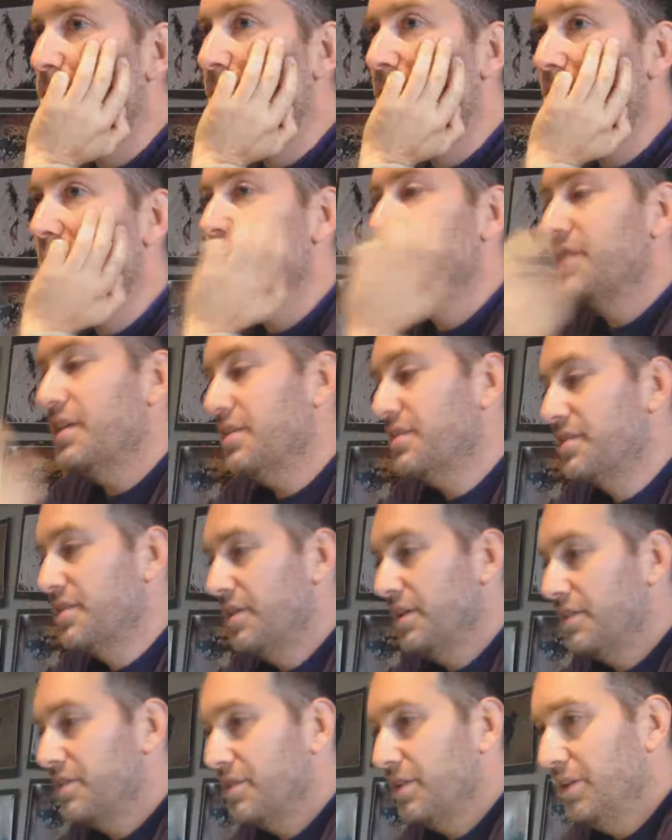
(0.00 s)
Well,
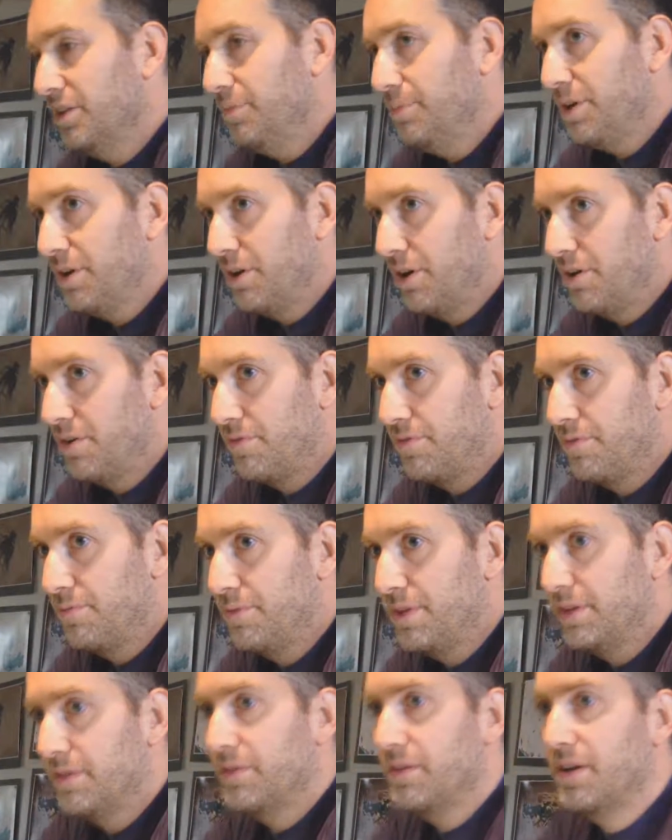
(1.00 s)
it's a little bit harder for
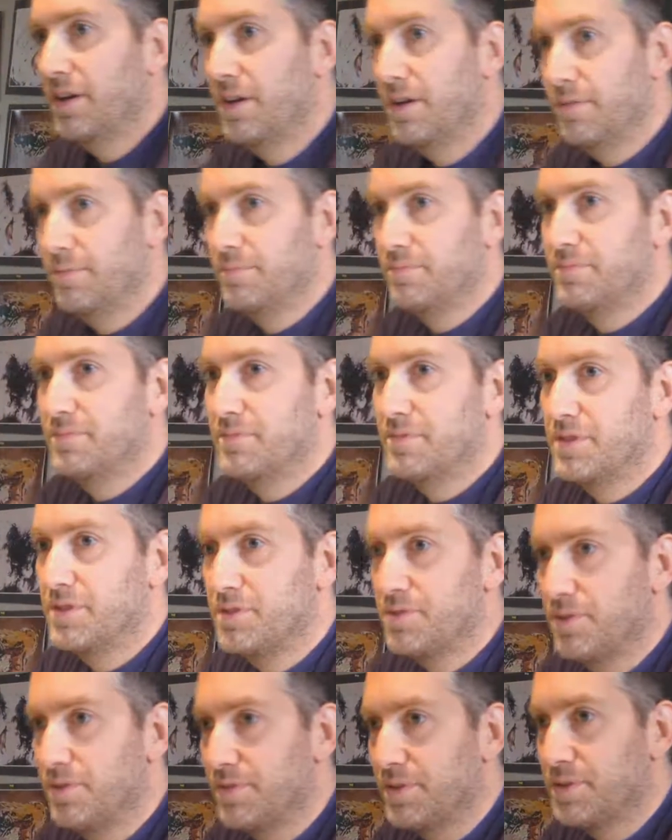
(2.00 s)
me to
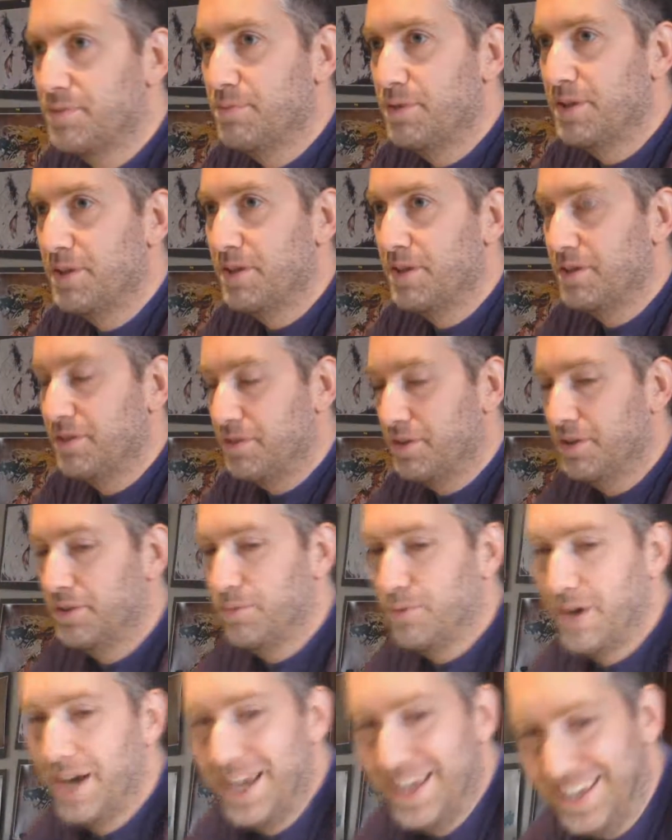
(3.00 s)
sort of explain that. I'll tell
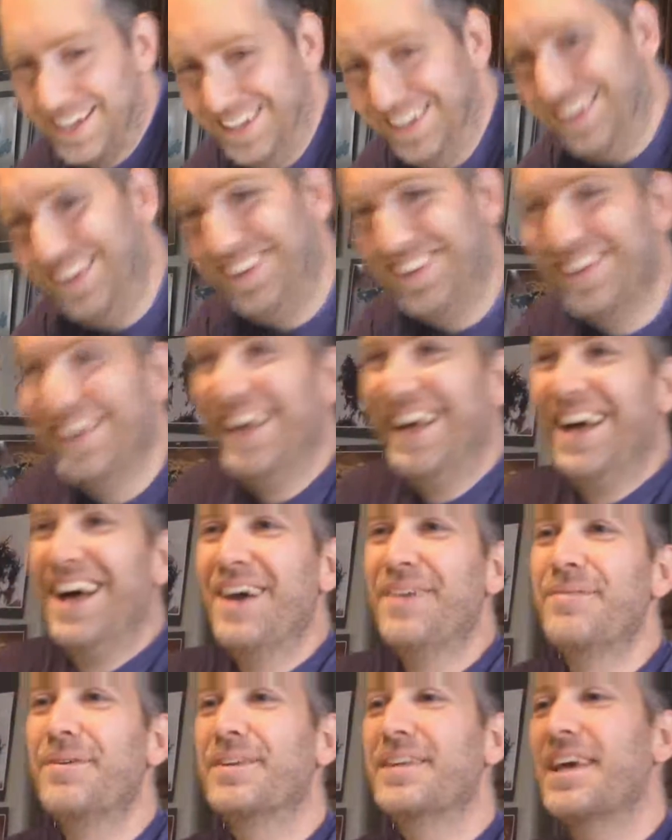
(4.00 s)
you
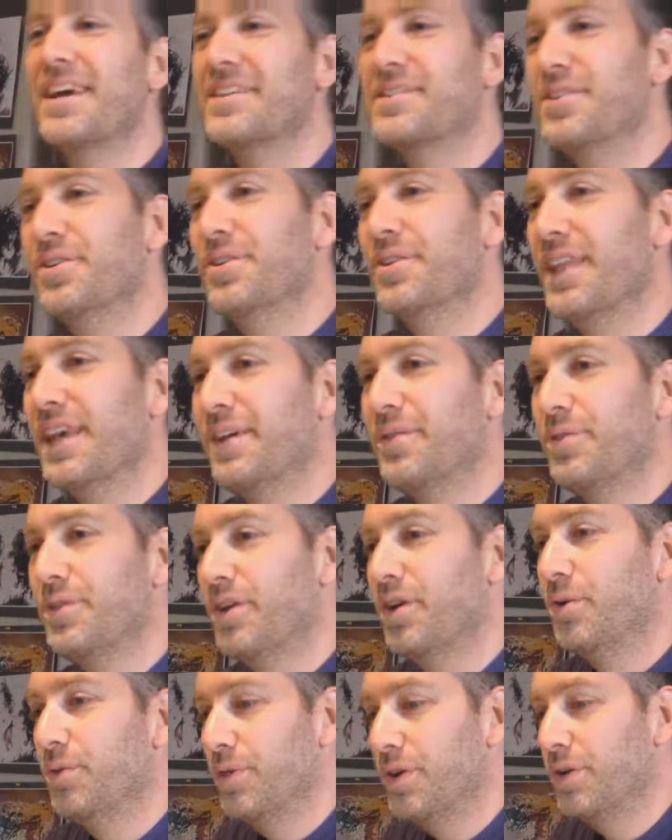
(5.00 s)
why. But yeah, so like
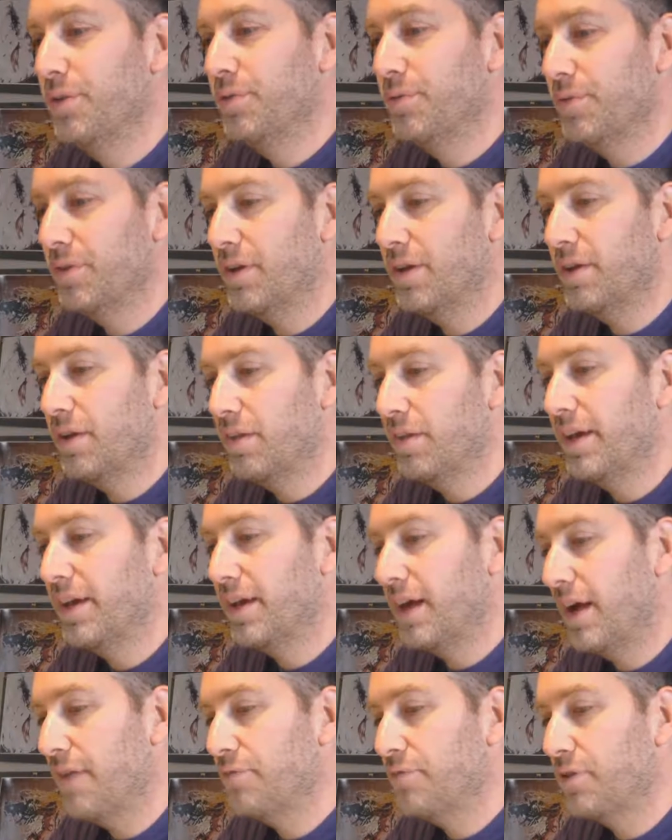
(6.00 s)

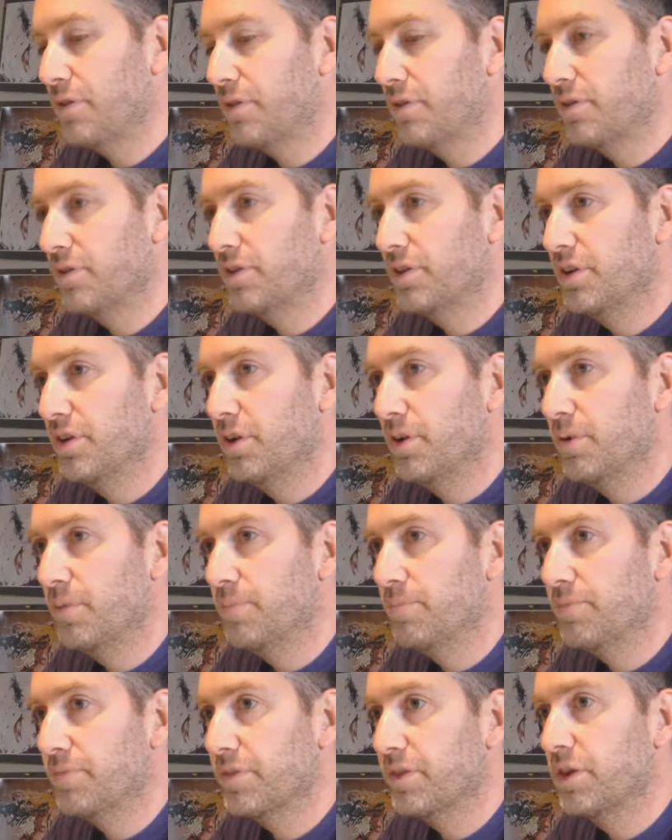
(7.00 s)
when after
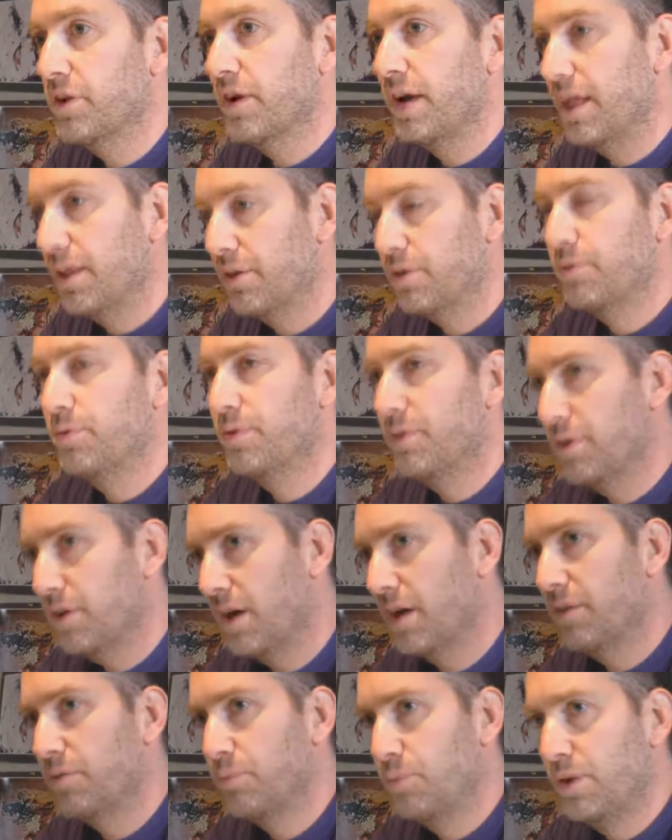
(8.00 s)
Alec,
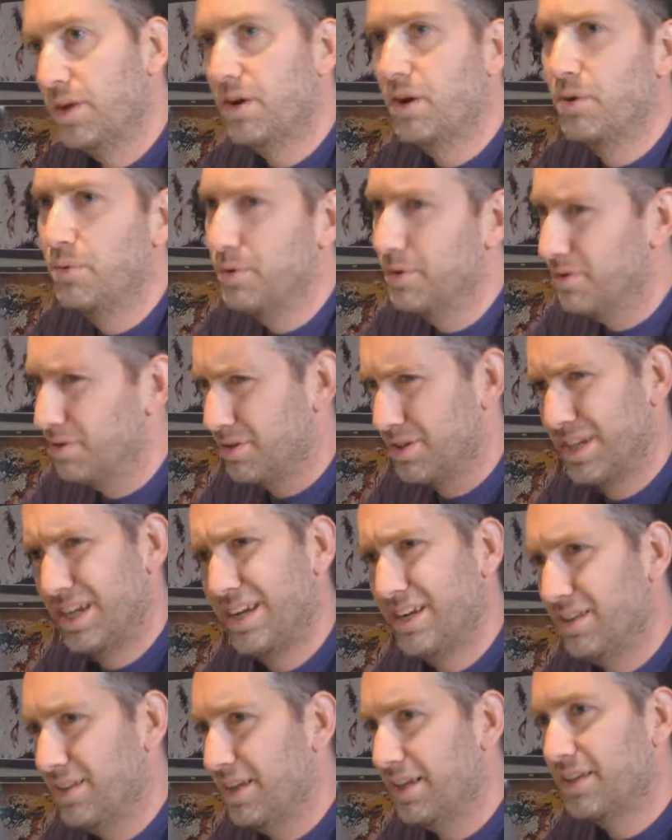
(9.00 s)
we were
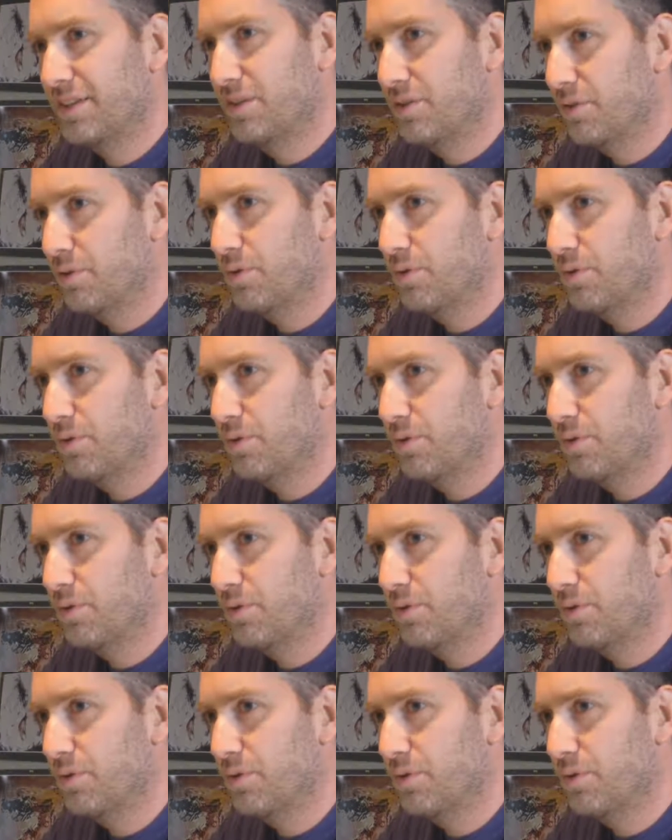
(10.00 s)
kind of like